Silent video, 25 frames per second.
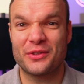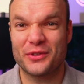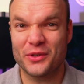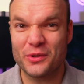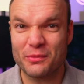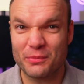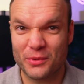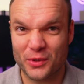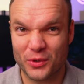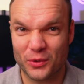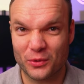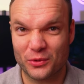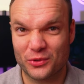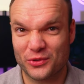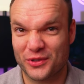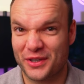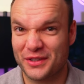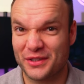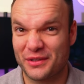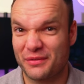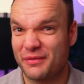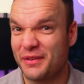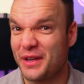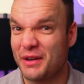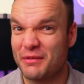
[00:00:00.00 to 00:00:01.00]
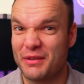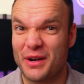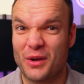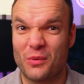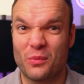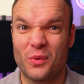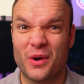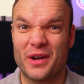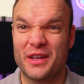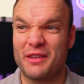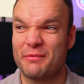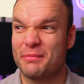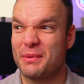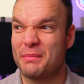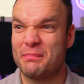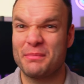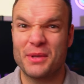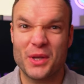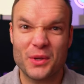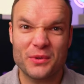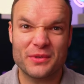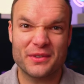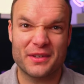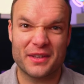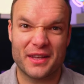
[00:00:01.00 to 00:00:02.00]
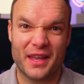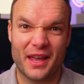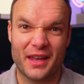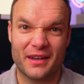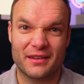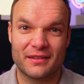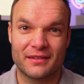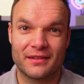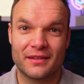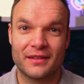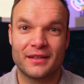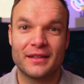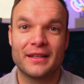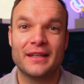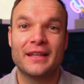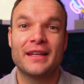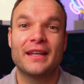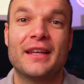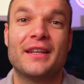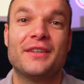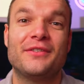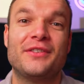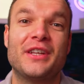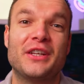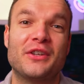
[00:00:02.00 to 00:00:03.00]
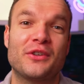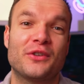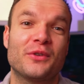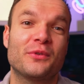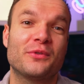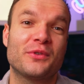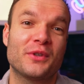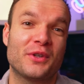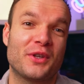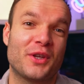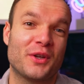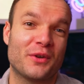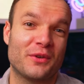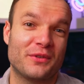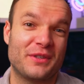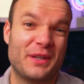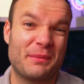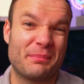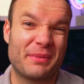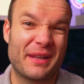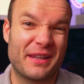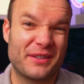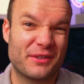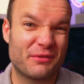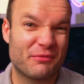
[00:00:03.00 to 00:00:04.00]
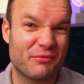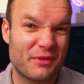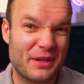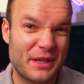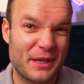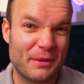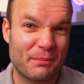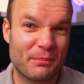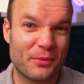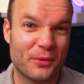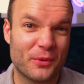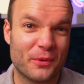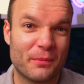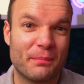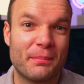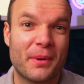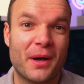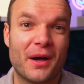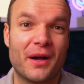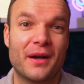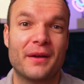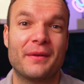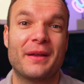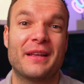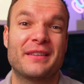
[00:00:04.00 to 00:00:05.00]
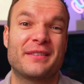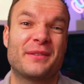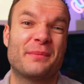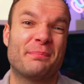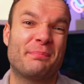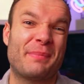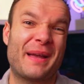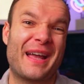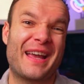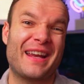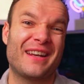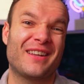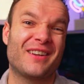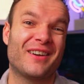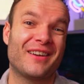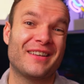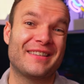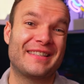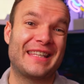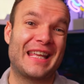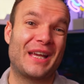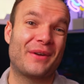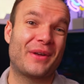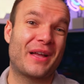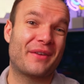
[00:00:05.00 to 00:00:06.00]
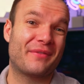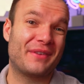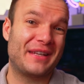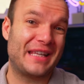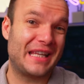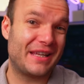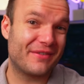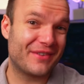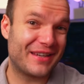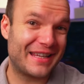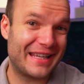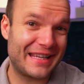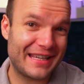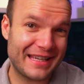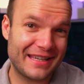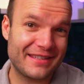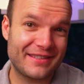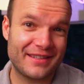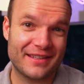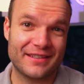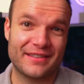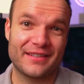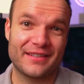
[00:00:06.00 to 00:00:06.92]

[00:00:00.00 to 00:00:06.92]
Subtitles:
a Zoom call trying to figure out why you've been muted again, digital security plays a really important part as the bad guys now have an even easier